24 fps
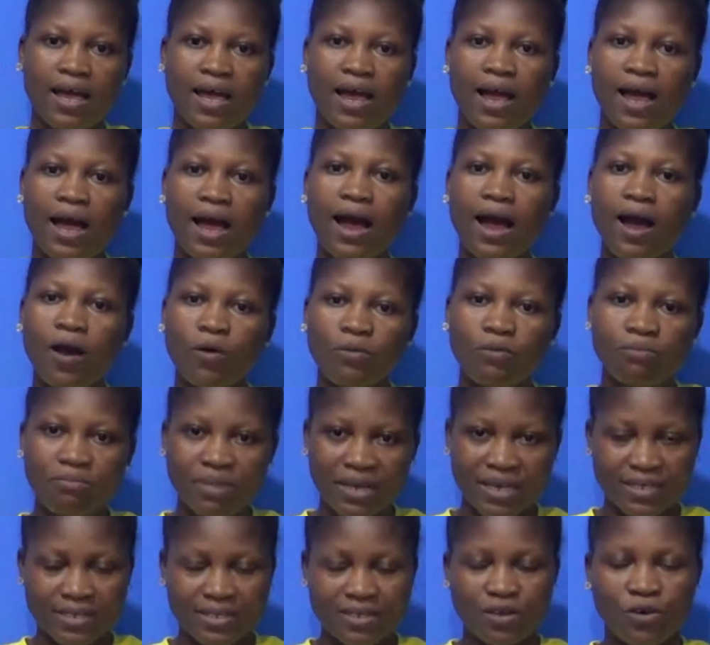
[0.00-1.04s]
how
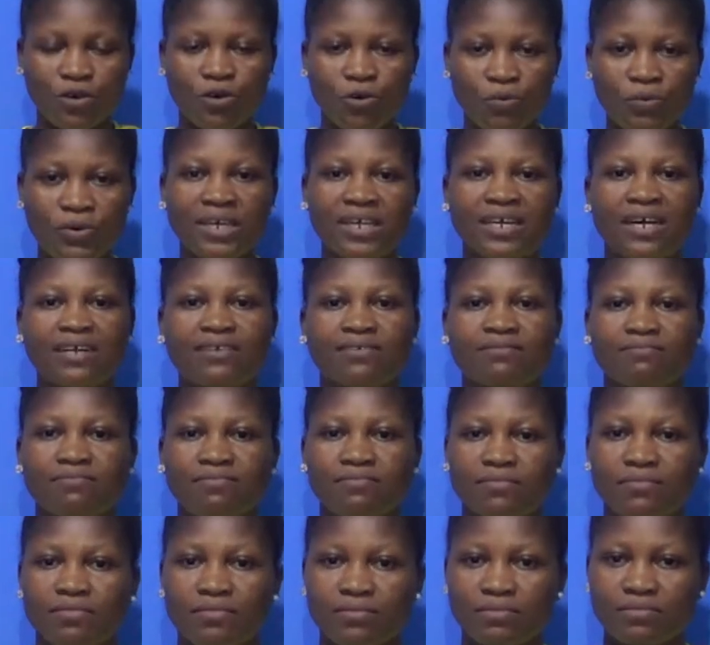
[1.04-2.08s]
best we can
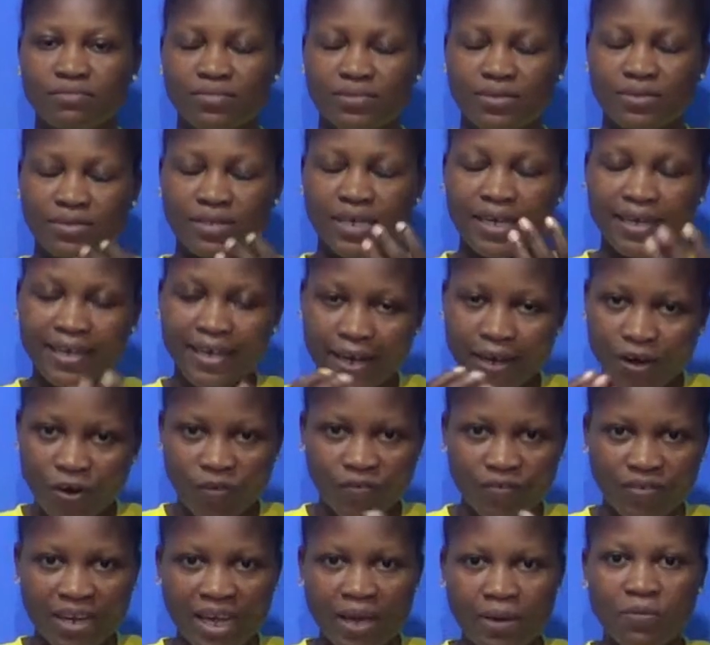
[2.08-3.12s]
take care
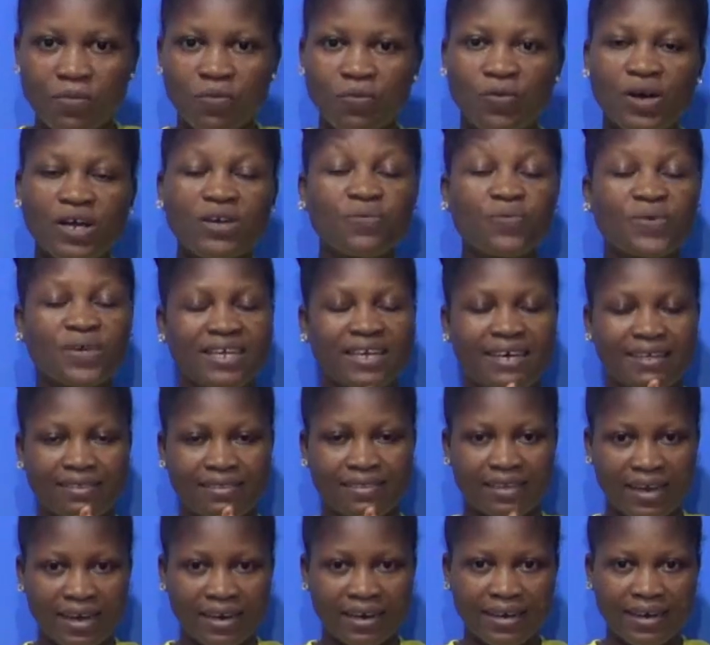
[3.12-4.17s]
of them when we are
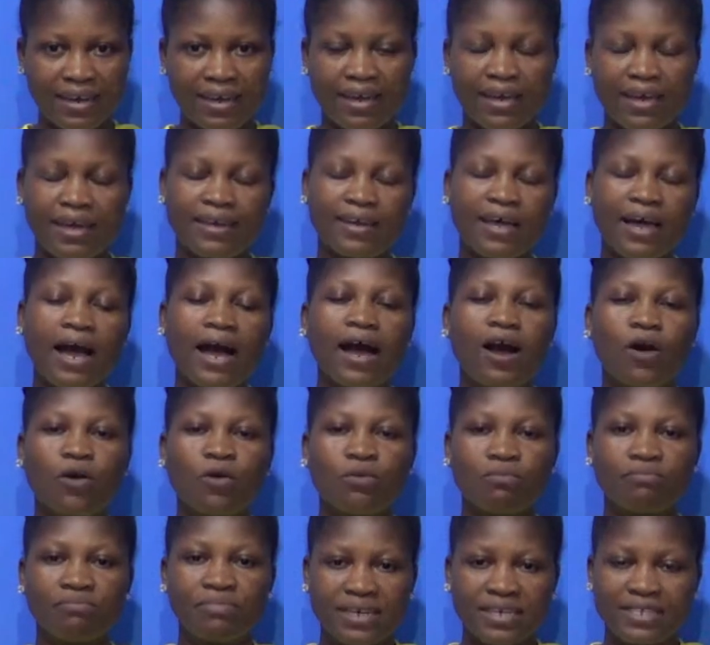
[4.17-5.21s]
done, and how
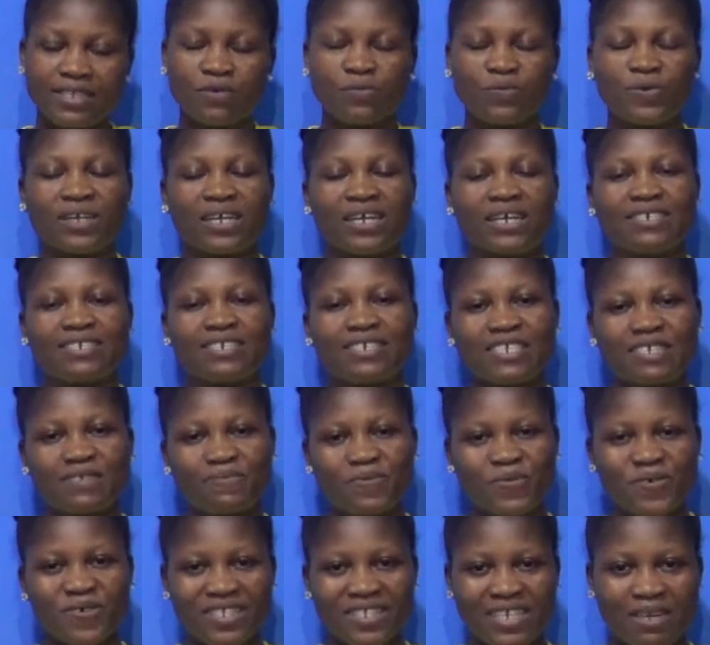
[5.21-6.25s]
best we can
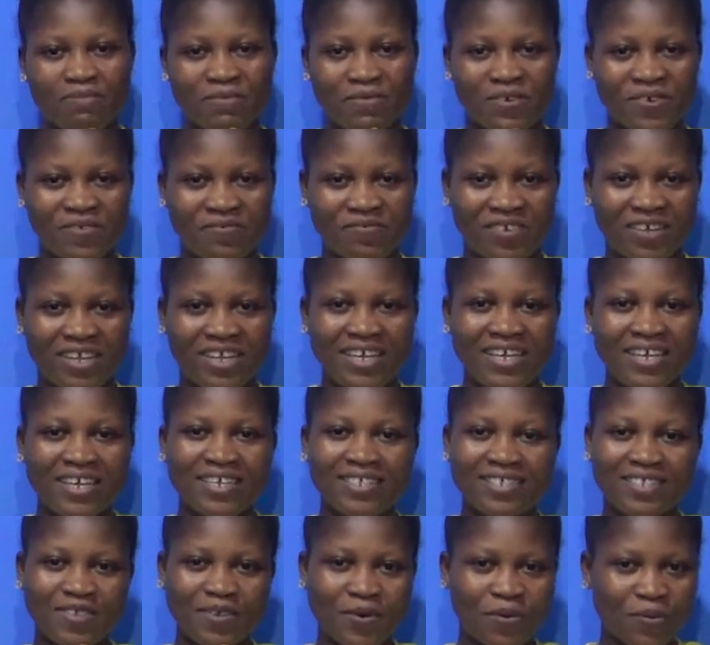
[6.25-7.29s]
dispose them of.
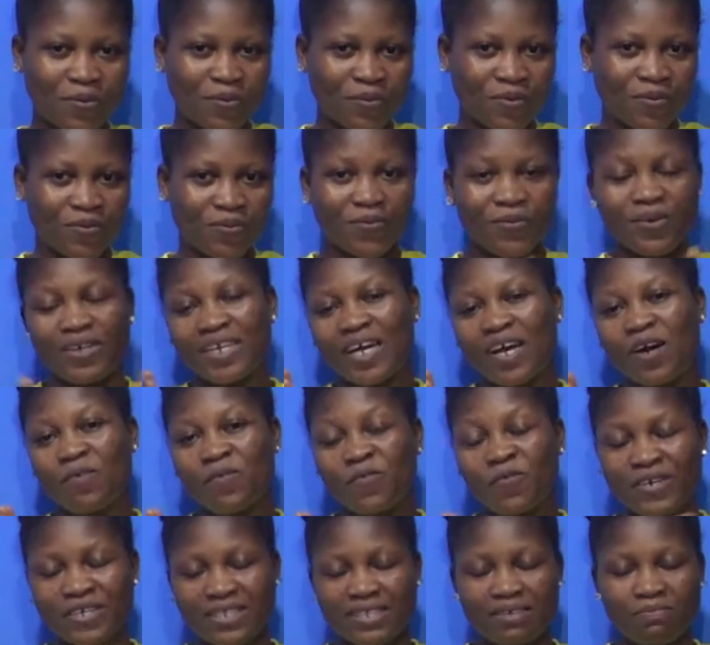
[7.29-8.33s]
So without
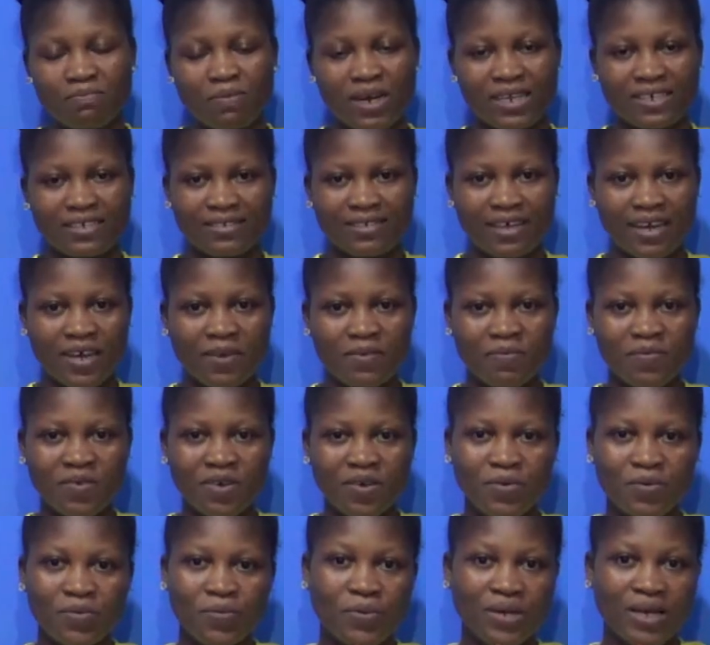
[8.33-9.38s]
wasting much time,
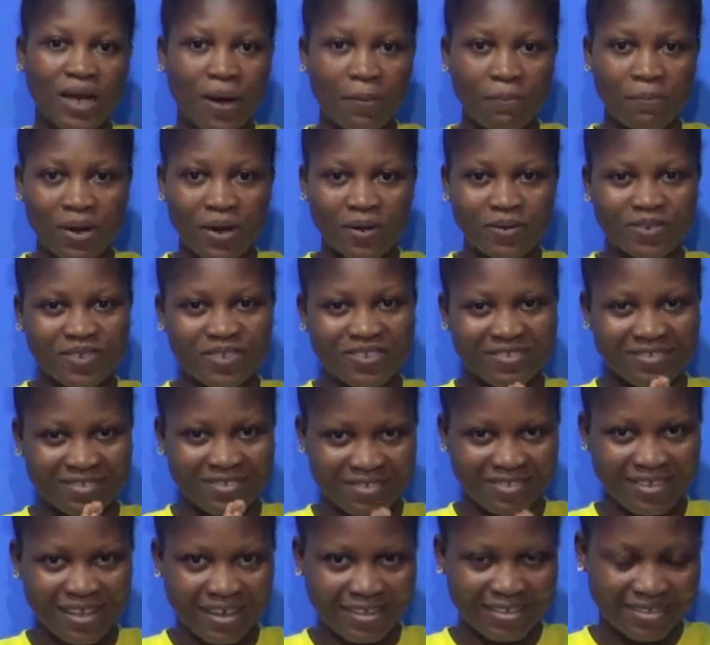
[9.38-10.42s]
we are about to
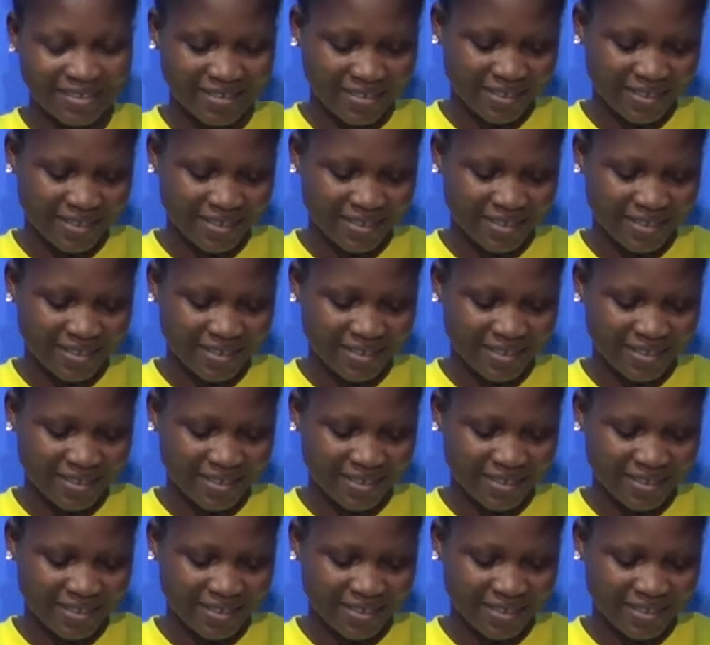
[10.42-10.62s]
start.